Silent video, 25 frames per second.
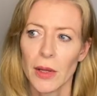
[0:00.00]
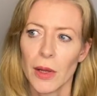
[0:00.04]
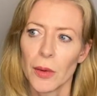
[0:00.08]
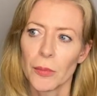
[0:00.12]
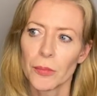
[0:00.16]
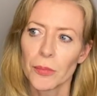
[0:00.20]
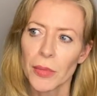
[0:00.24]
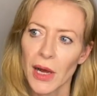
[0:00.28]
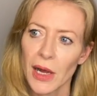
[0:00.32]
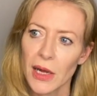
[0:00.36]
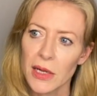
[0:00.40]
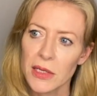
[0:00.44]

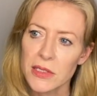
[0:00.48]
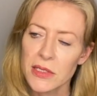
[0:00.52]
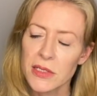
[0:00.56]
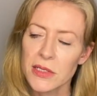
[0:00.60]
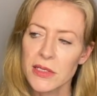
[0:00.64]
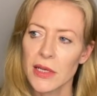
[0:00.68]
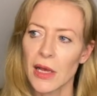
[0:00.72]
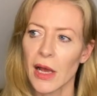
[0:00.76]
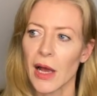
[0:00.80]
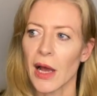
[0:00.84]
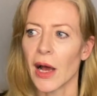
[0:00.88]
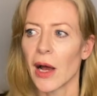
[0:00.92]
But
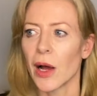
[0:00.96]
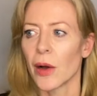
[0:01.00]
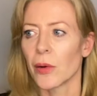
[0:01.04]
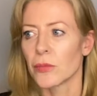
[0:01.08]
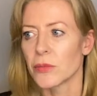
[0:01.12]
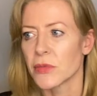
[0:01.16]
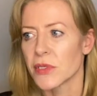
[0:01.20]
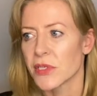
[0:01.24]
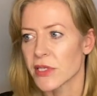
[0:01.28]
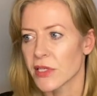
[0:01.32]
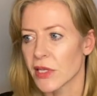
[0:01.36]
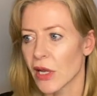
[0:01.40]

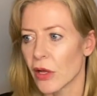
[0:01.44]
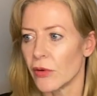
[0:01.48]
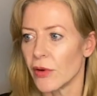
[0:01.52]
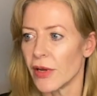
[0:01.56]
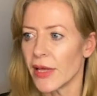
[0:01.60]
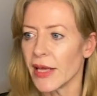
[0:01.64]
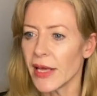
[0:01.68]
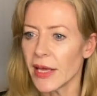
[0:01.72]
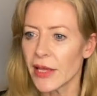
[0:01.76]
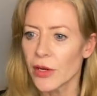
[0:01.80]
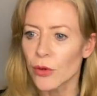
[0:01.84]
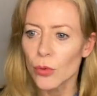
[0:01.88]

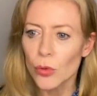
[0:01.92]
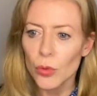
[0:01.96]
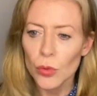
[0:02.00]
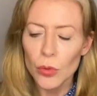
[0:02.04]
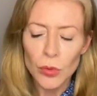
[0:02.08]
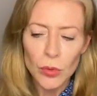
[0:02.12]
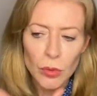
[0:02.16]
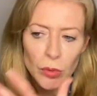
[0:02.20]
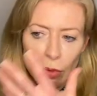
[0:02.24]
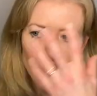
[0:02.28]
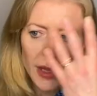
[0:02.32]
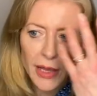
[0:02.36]
slowly it
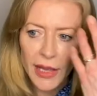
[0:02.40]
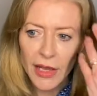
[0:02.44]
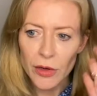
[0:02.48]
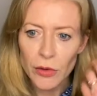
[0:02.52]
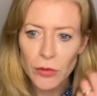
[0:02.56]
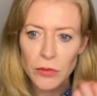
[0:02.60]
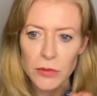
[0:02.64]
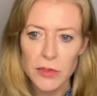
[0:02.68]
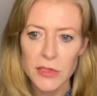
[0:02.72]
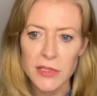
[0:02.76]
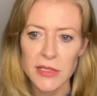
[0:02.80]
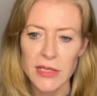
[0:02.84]

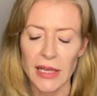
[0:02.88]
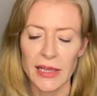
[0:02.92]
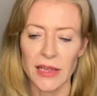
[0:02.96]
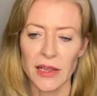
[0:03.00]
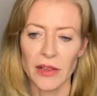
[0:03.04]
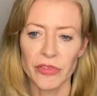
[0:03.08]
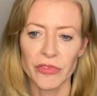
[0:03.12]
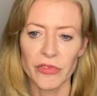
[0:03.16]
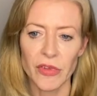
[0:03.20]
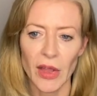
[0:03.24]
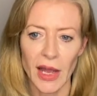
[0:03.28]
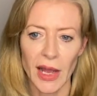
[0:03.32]
all
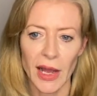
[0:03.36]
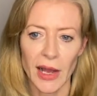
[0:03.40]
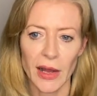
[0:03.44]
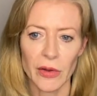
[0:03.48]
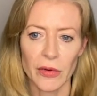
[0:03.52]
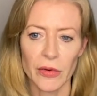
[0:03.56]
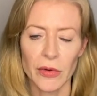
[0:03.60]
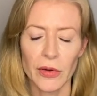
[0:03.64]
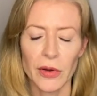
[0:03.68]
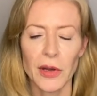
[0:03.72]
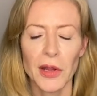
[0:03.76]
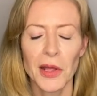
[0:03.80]
settled
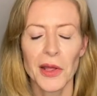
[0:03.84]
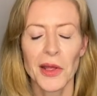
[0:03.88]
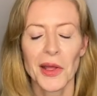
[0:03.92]
down.